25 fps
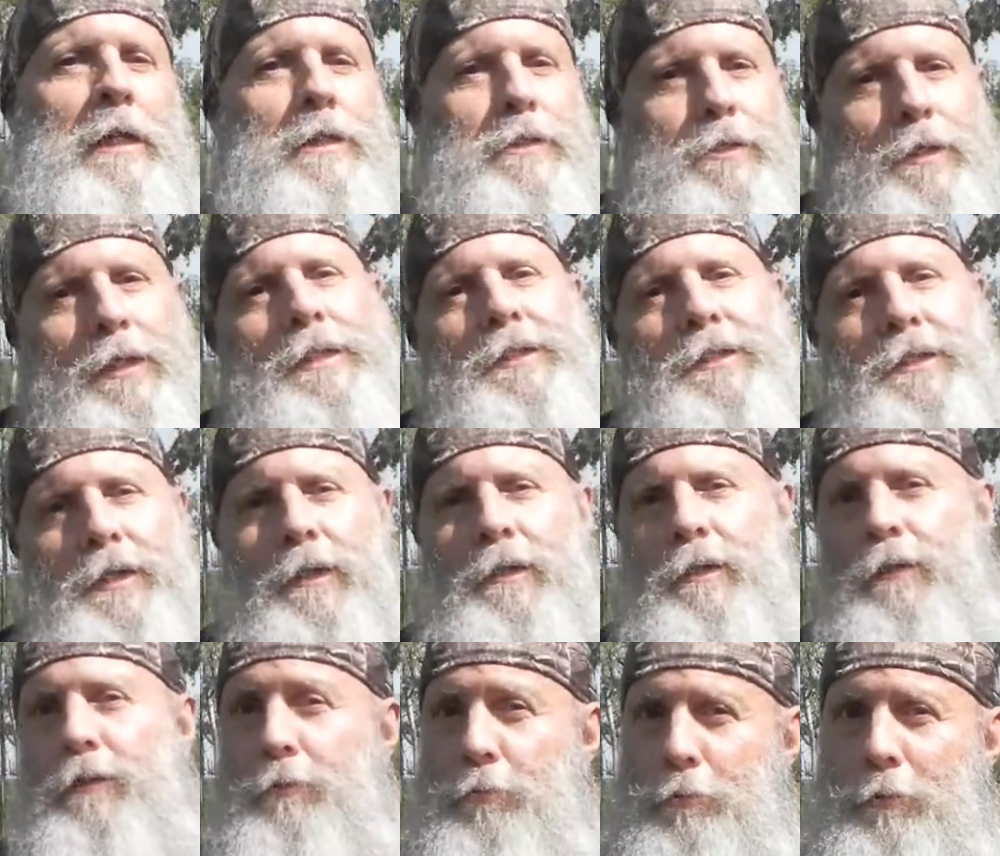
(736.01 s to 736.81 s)
So I
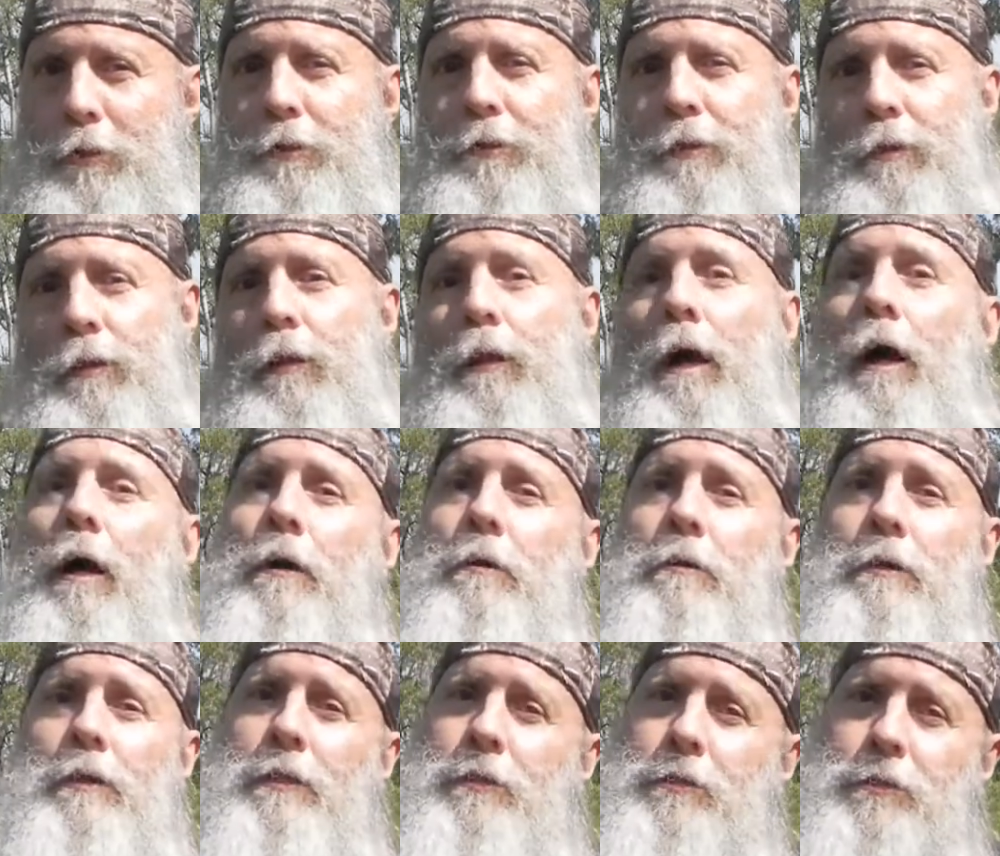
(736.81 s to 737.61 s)
settled with
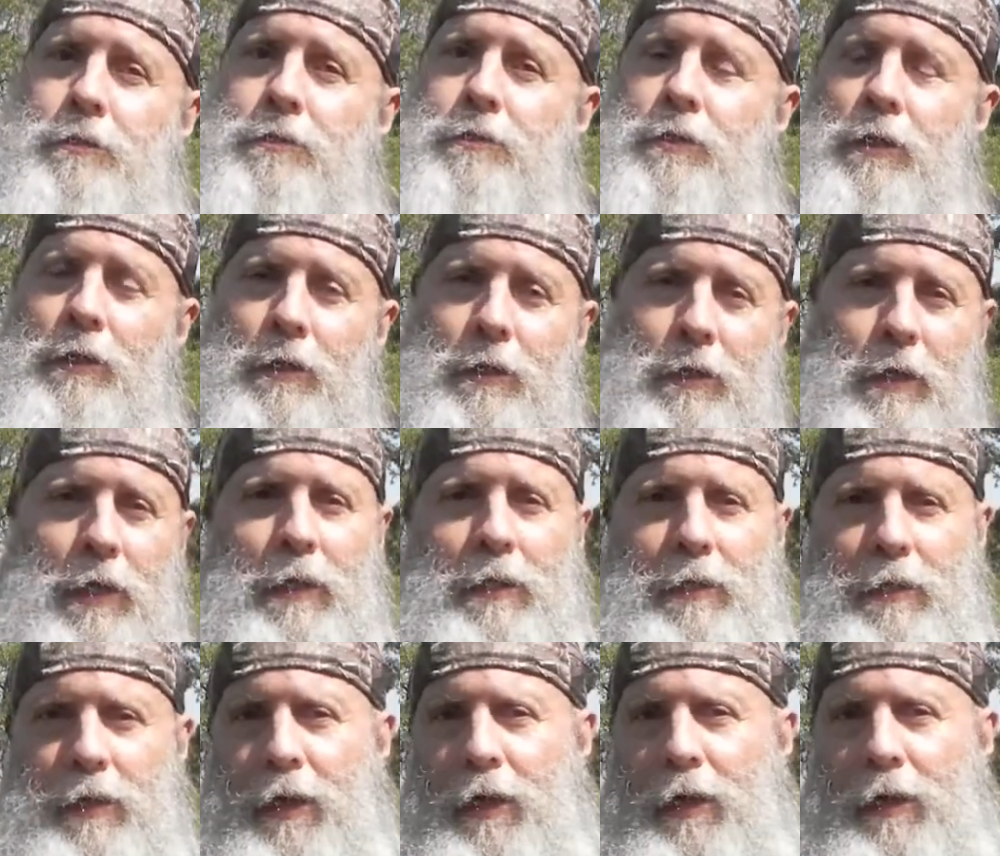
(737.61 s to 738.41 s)
Laurence
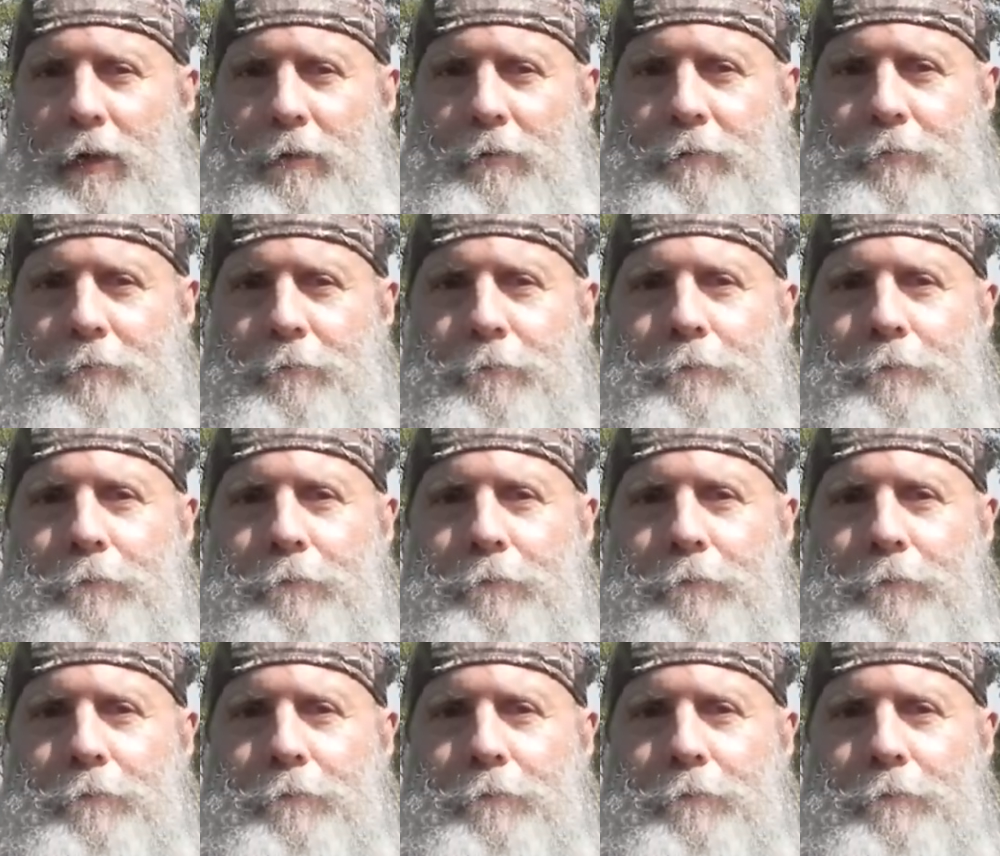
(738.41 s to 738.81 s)
Galian.